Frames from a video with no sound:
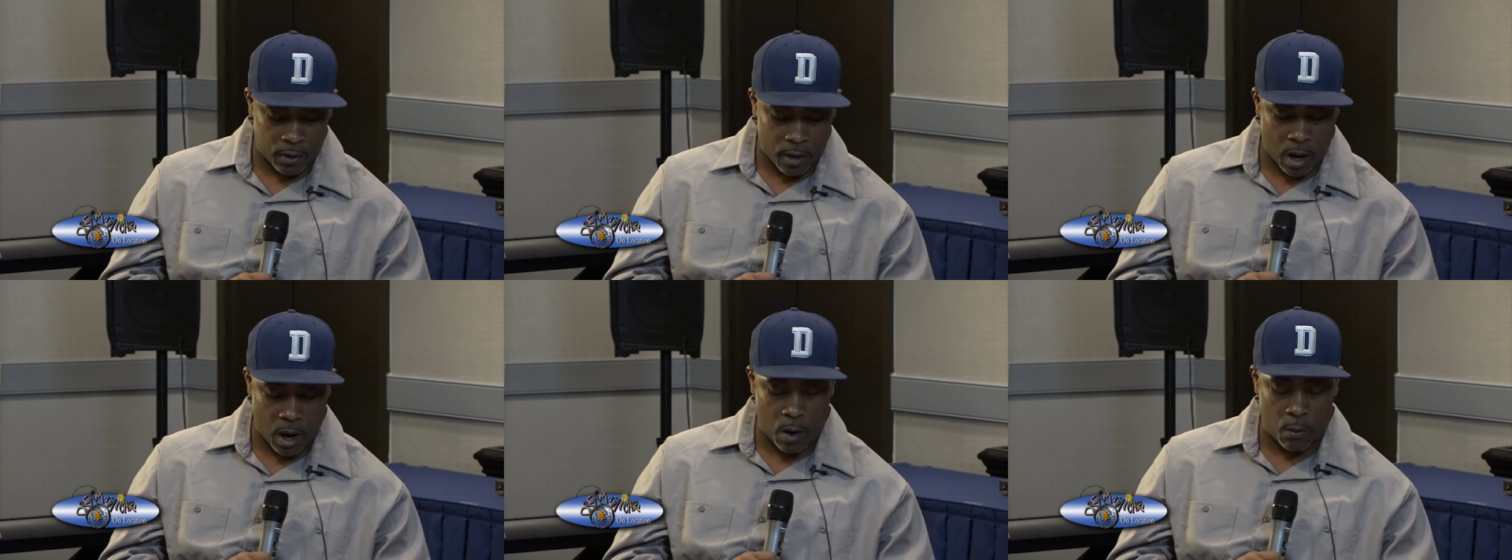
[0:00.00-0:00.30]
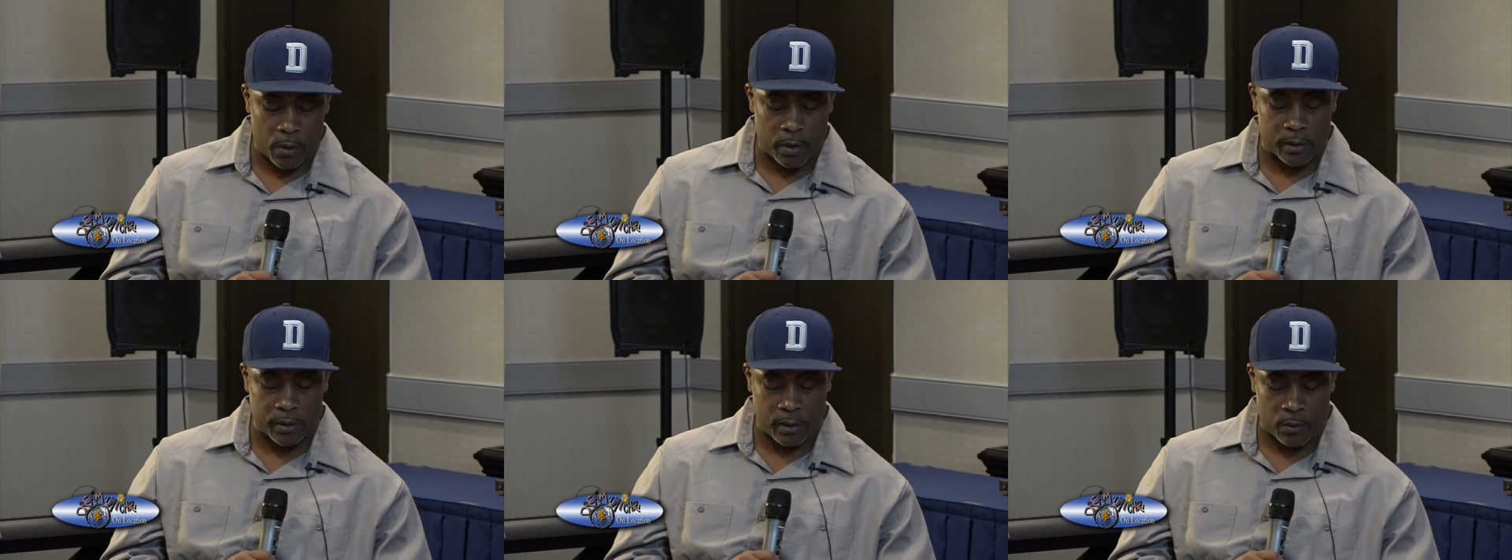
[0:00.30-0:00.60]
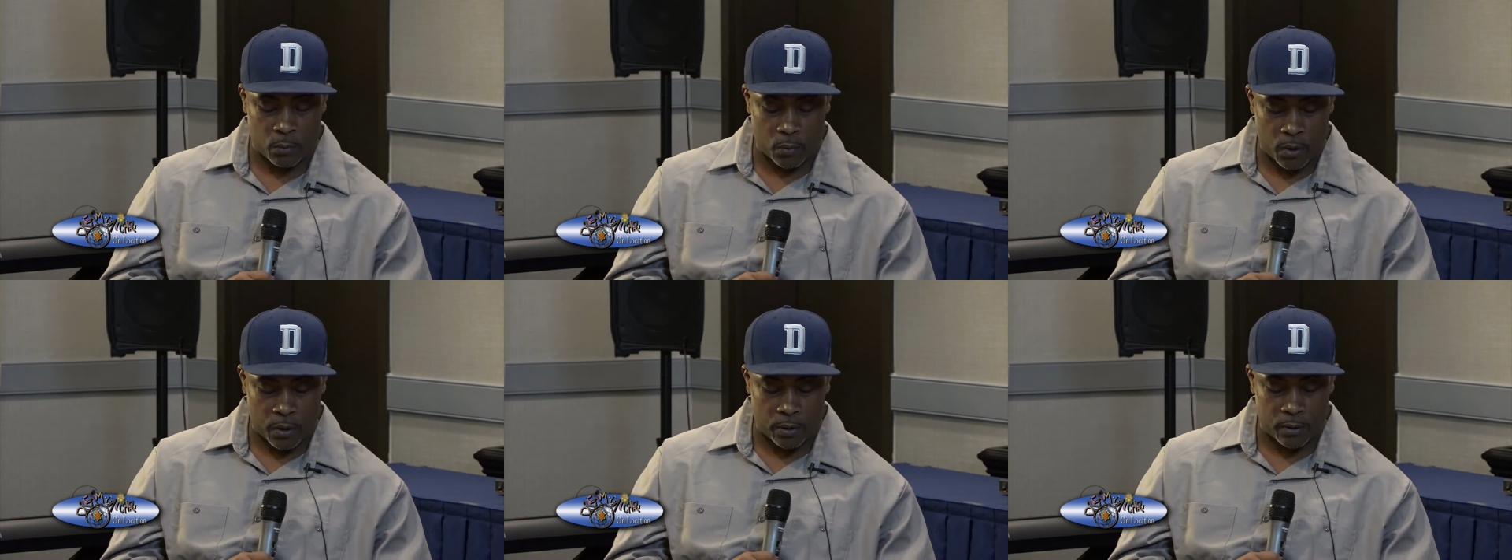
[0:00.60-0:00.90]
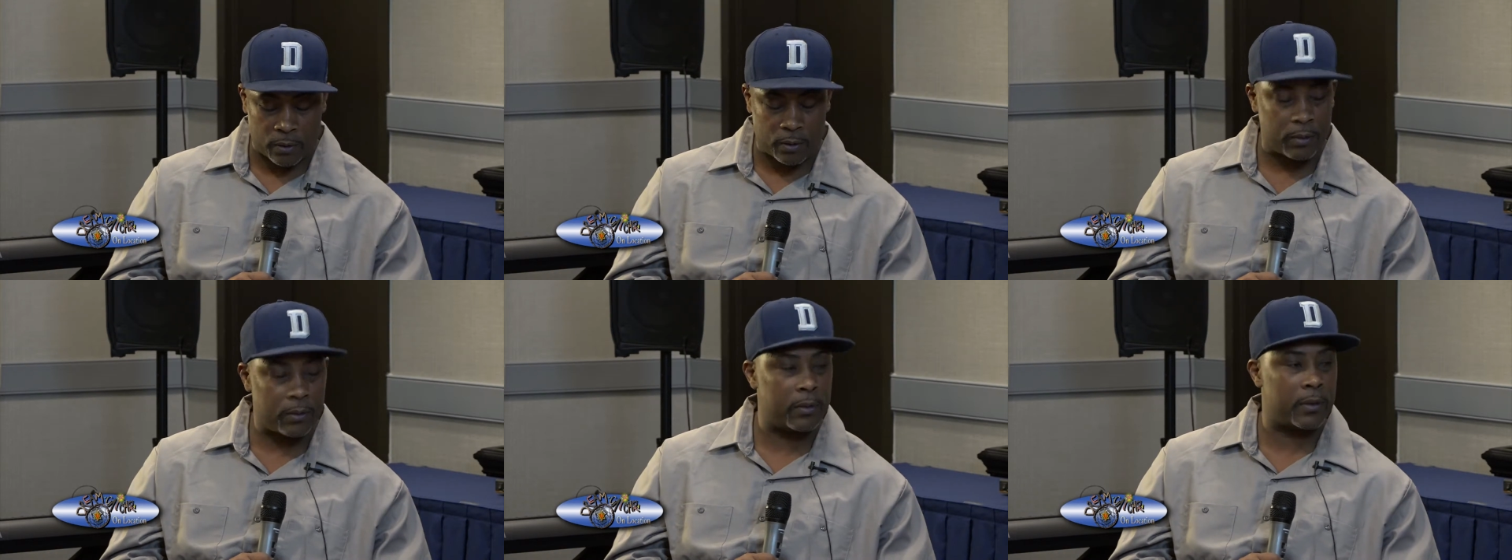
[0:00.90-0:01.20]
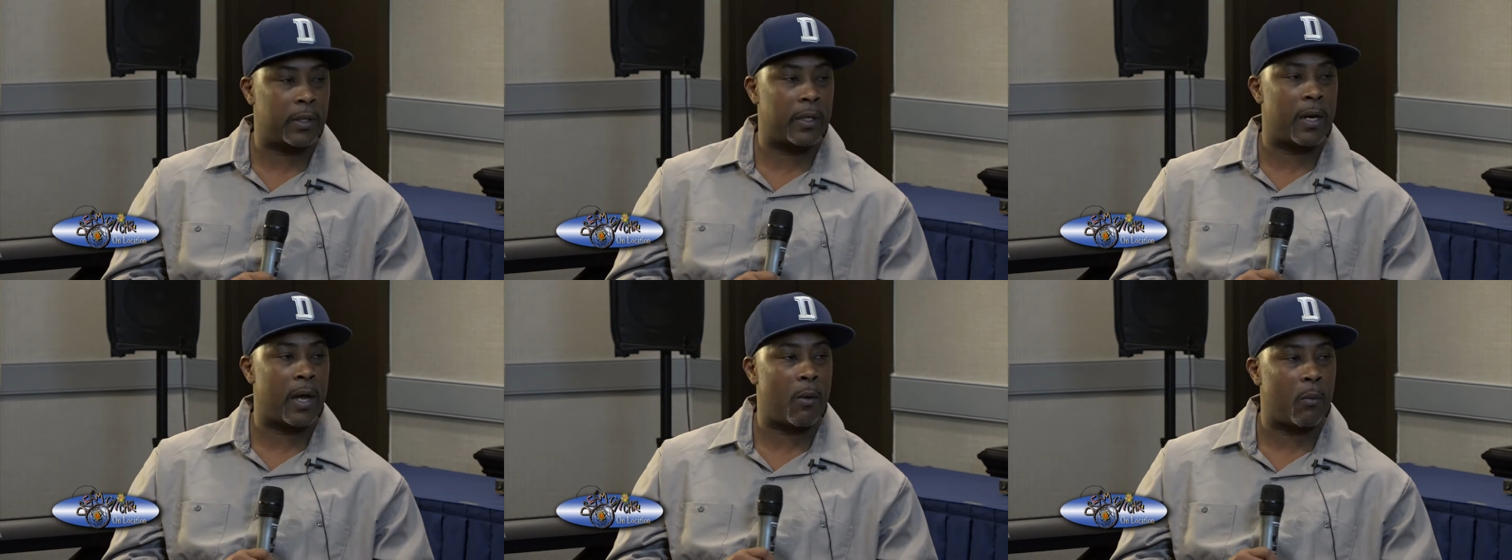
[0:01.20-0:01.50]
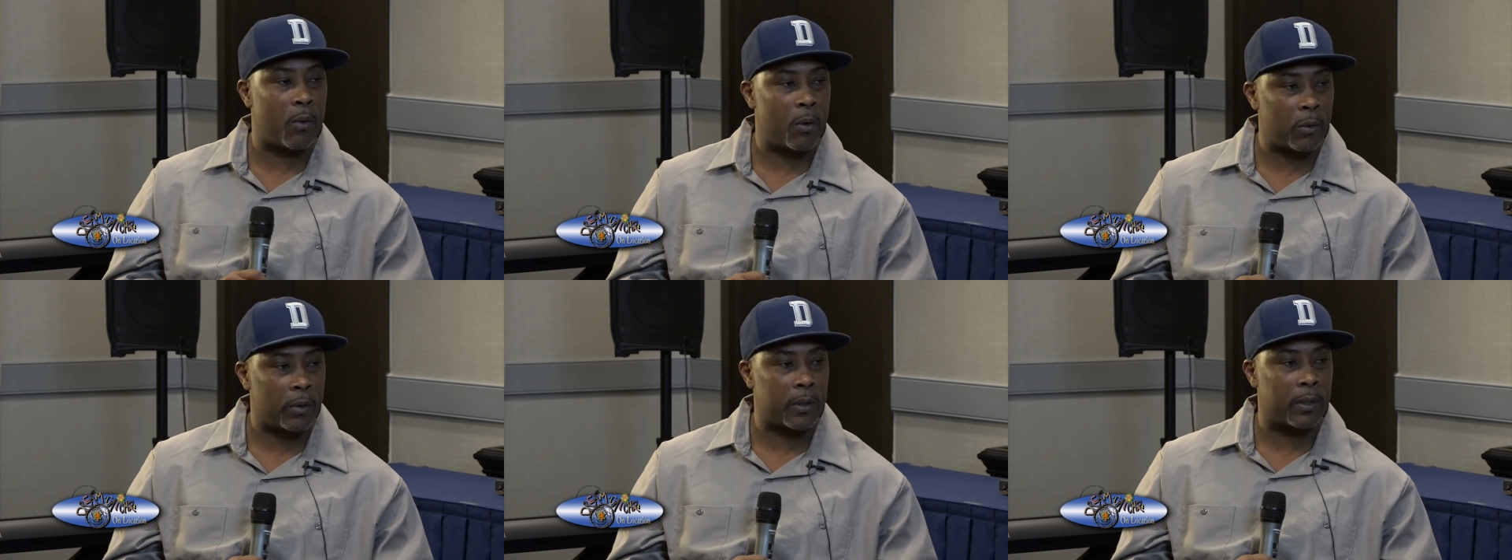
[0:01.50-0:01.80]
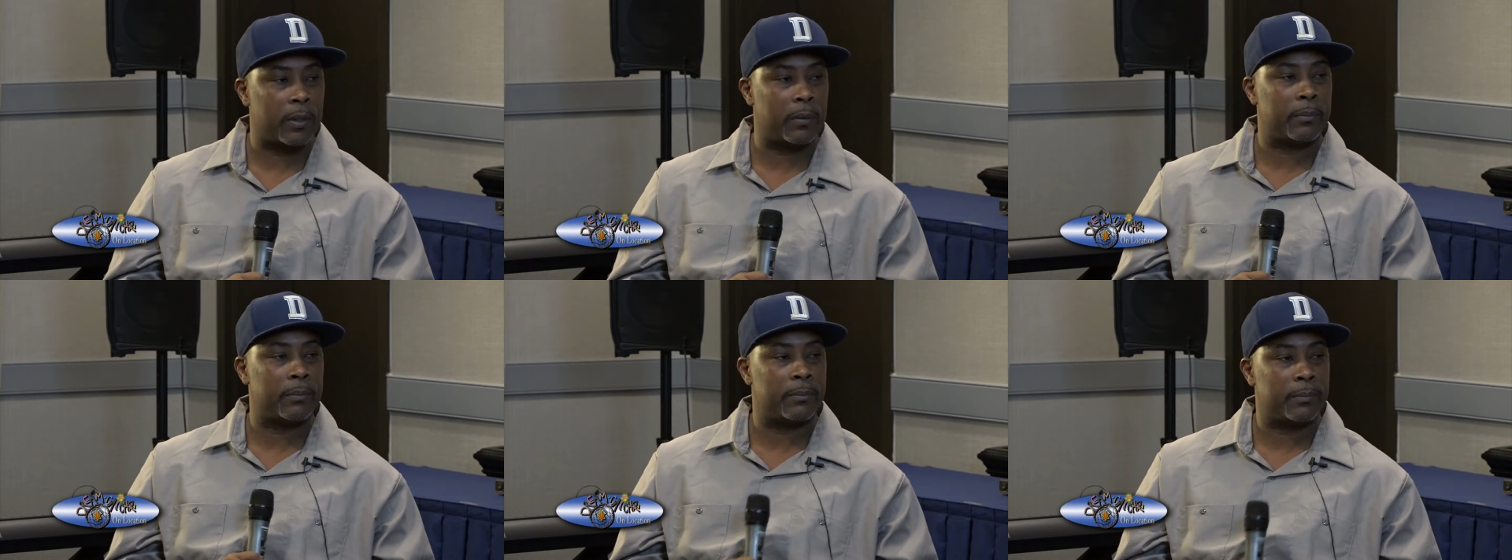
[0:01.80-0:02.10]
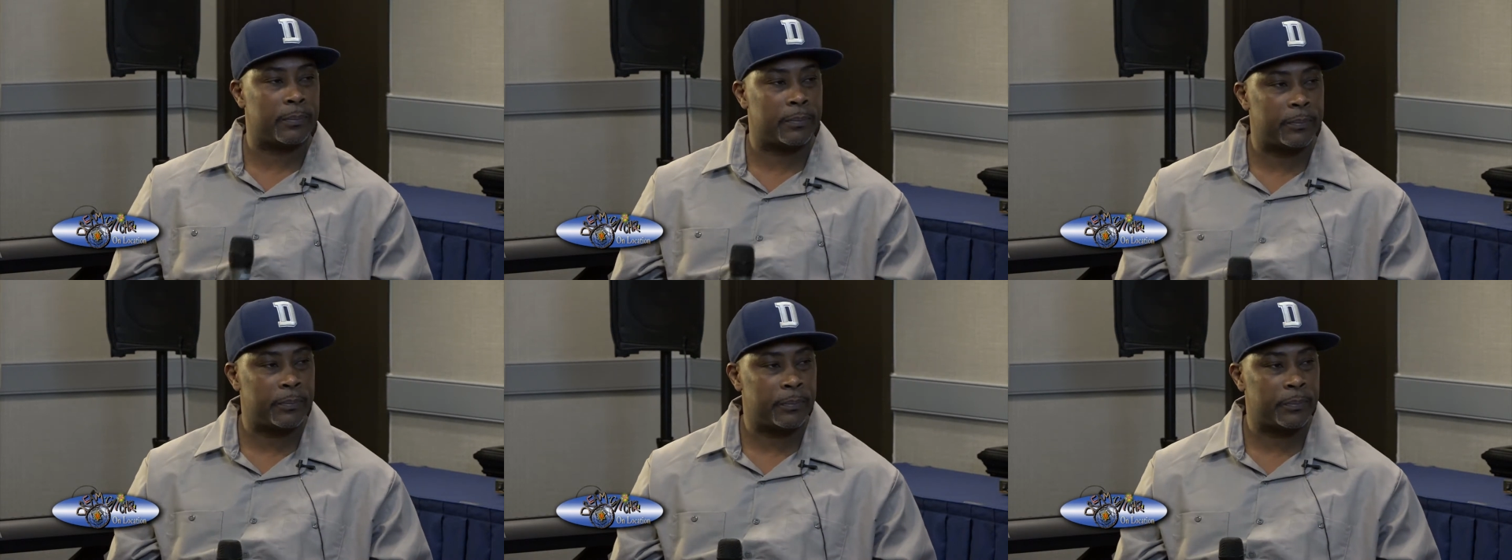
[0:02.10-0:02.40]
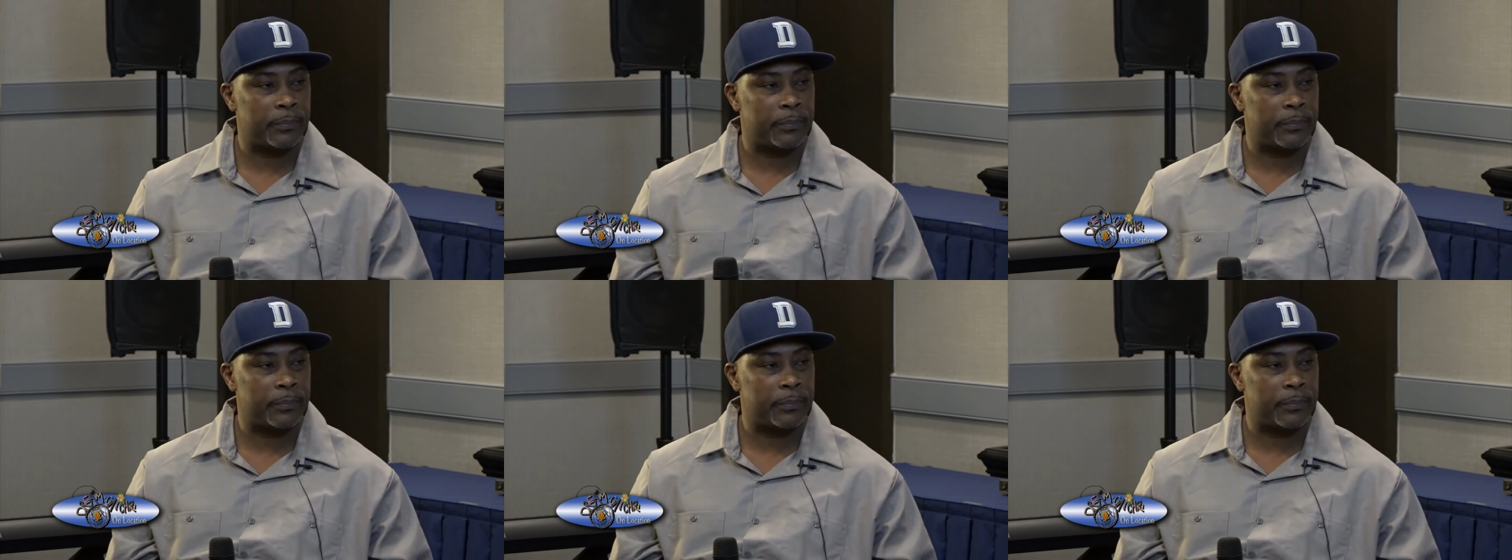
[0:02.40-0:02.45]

always at work? And then I woke up. Mm.